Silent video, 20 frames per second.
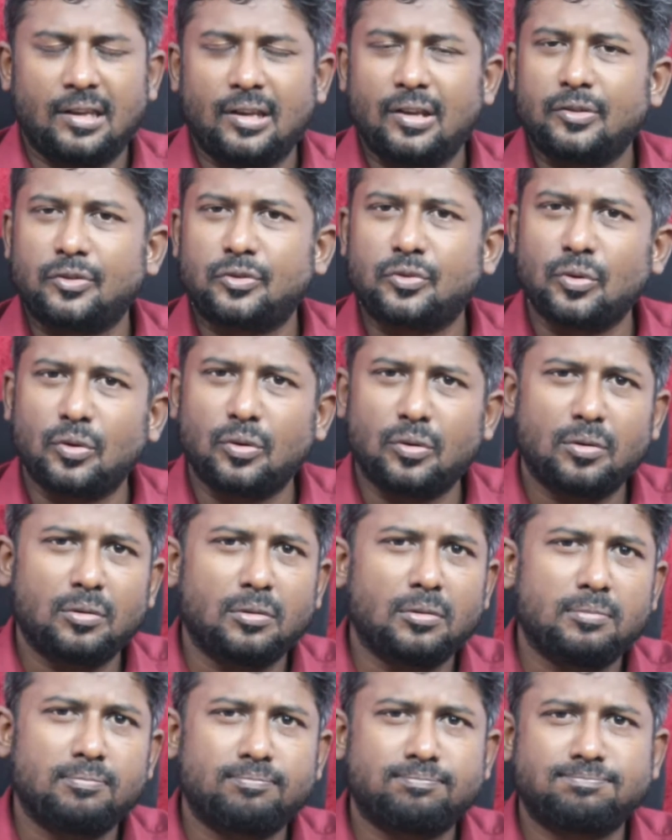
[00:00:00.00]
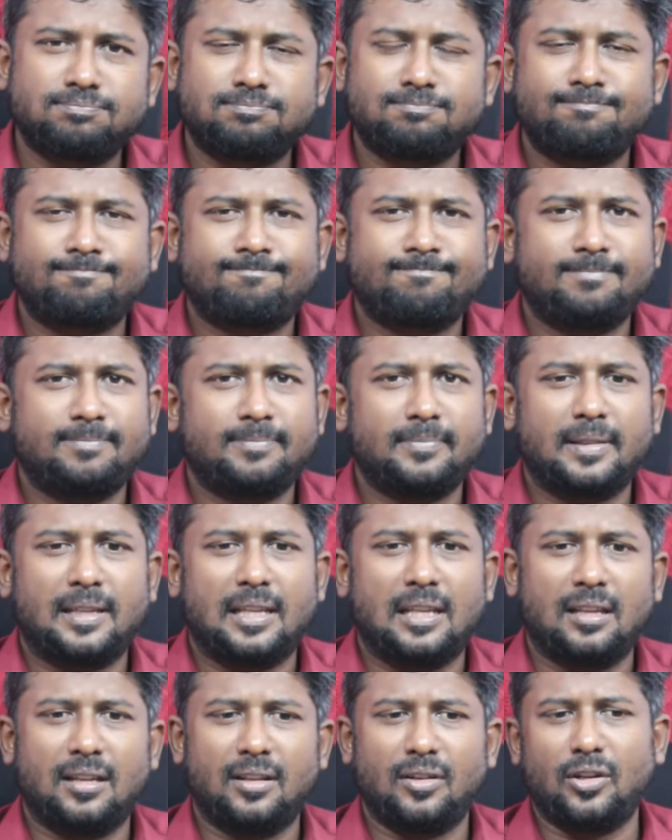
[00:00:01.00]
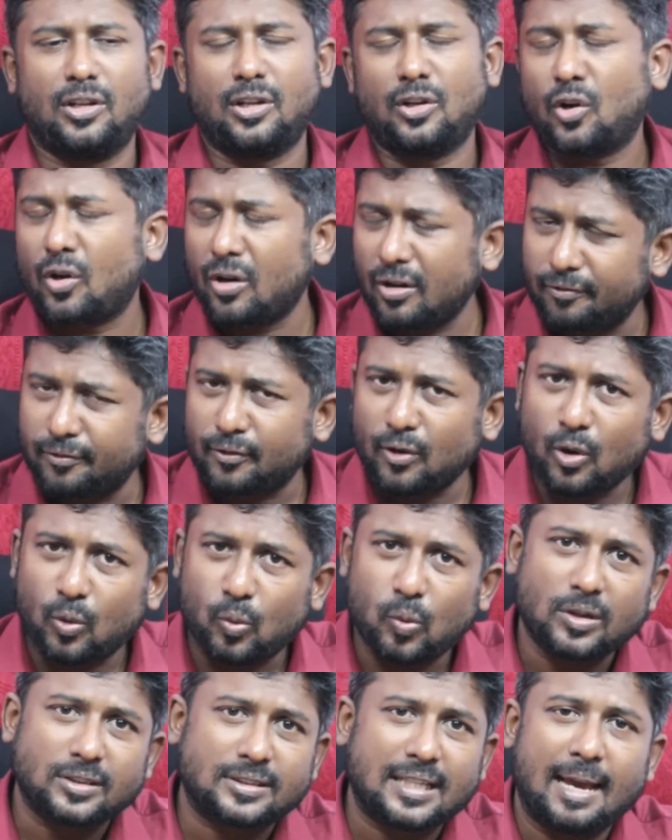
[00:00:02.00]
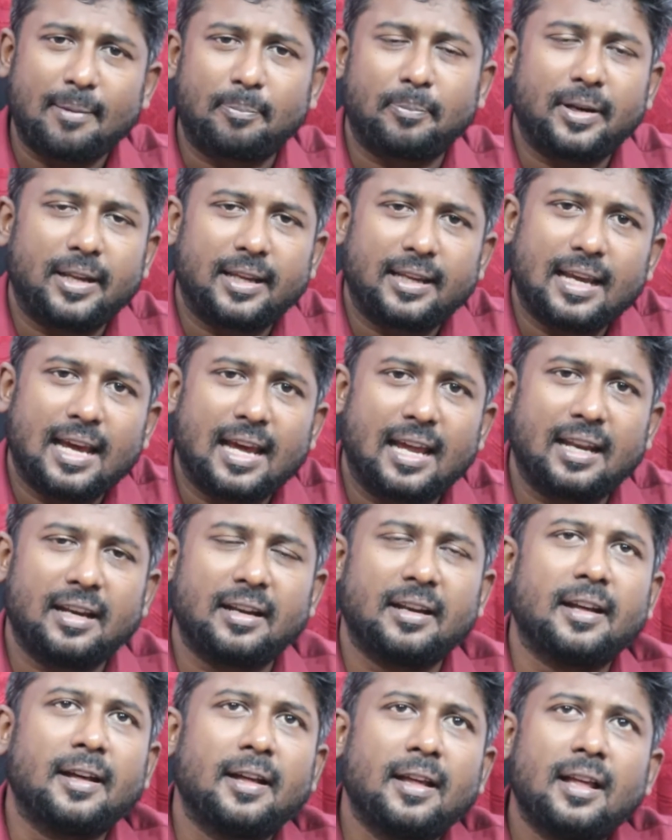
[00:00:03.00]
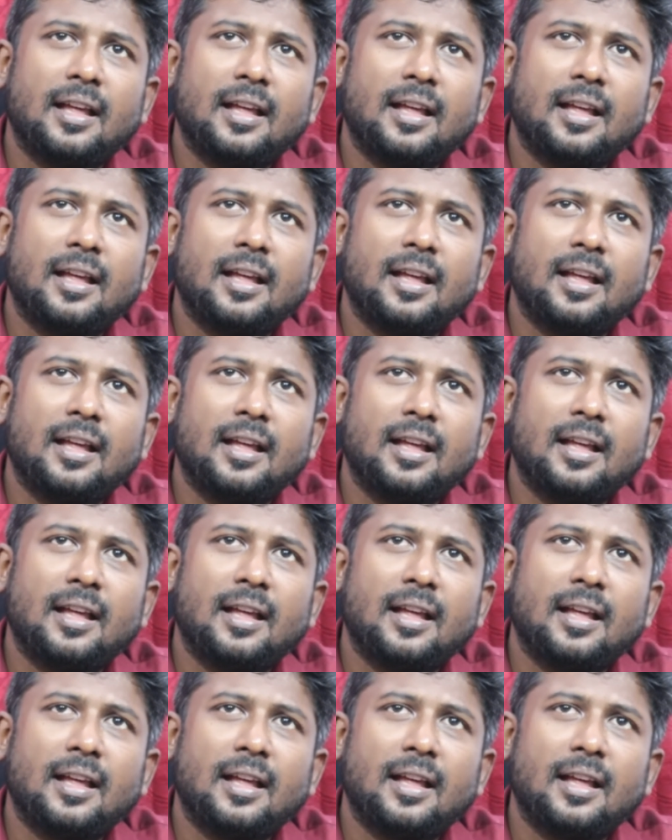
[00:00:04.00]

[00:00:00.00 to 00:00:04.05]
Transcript: So a lot of talk was happening, and